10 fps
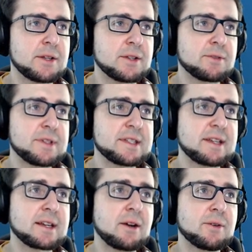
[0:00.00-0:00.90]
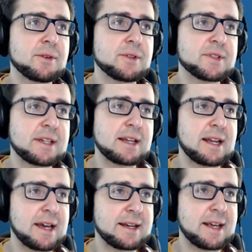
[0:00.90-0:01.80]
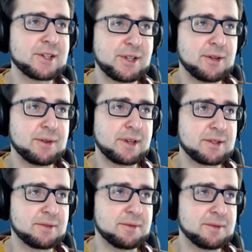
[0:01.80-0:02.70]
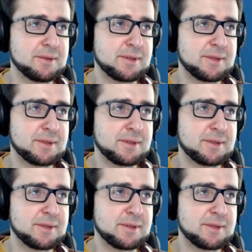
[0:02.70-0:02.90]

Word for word: So you see now, you see the line actually going to,